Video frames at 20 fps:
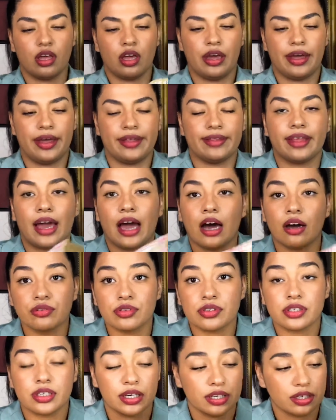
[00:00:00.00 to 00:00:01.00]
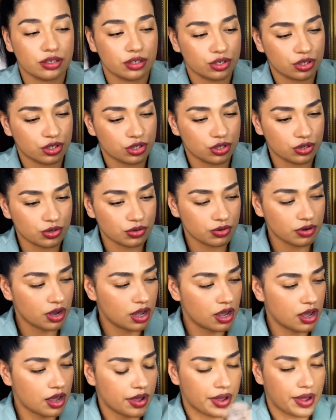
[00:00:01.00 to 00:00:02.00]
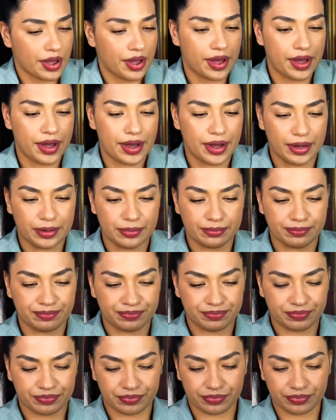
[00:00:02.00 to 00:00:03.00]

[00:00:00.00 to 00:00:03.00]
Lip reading: and outside too. And